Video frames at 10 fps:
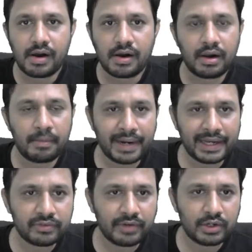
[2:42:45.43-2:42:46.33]

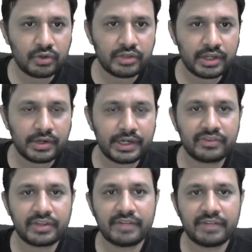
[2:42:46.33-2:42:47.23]
Minus 1 to 0, it is
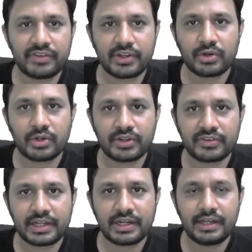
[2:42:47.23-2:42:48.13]
anyway 0 now the
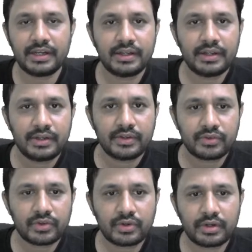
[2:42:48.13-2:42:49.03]
signal.
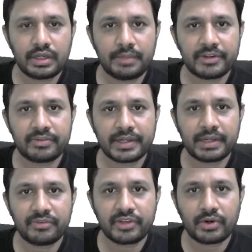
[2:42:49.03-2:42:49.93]
So limits
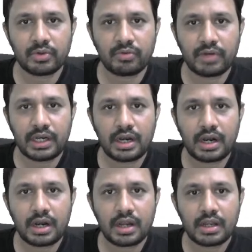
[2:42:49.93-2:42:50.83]
become 0 to 1.
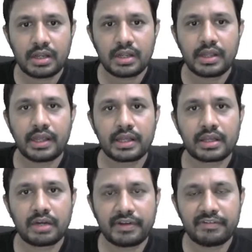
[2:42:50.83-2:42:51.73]
X
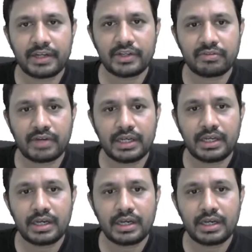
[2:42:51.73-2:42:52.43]
of t value is 1